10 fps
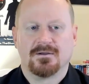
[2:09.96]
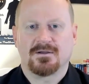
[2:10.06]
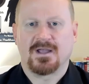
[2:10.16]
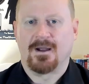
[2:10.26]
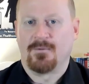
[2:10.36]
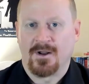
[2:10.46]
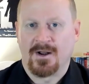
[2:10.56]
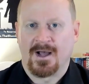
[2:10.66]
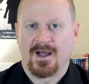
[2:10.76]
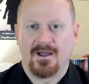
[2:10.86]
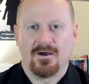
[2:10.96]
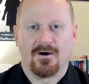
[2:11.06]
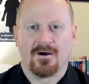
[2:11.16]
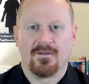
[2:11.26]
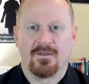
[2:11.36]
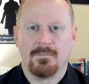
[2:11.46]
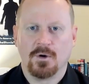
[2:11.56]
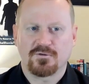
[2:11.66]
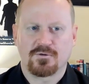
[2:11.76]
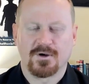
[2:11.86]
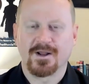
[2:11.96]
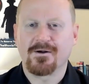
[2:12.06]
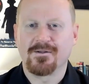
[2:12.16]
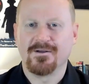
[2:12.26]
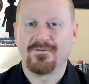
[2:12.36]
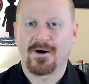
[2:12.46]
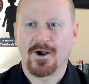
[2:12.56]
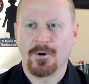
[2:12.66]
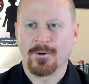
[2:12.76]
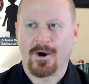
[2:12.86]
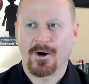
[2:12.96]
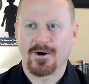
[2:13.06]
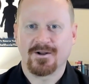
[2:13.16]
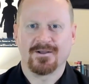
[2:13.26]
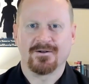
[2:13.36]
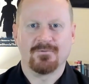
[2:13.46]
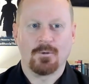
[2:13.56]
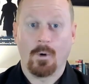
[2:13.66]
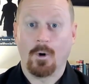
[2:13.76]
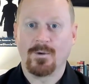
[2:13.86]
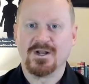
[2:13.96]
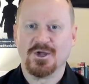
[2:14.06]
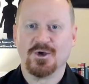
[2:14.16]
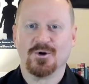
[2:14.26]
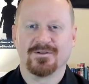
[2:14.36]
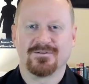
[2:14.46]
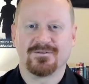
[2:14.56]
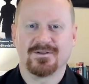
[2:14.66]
Cameron and I are the most critical of our own art and what we do.